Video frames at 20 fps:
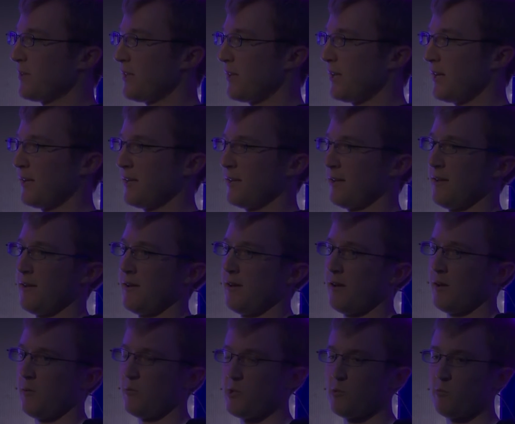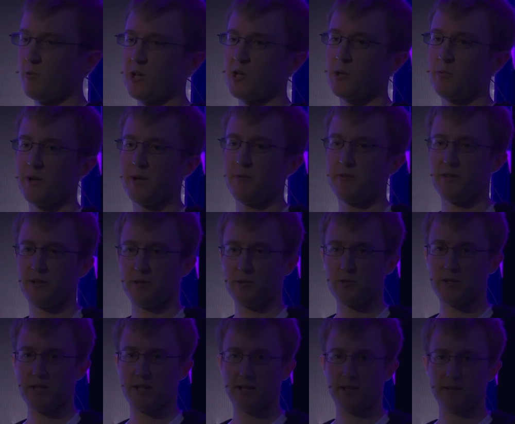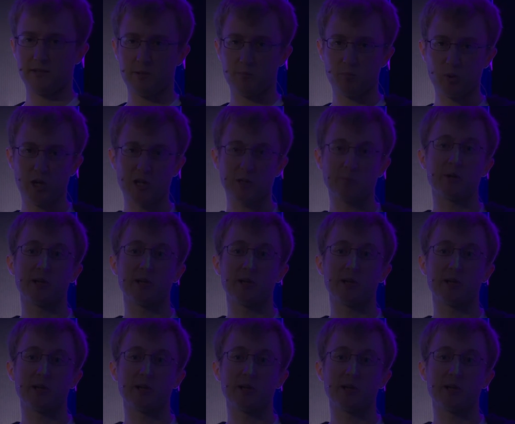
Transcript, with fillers: today, I want you to walk away with an understanding that product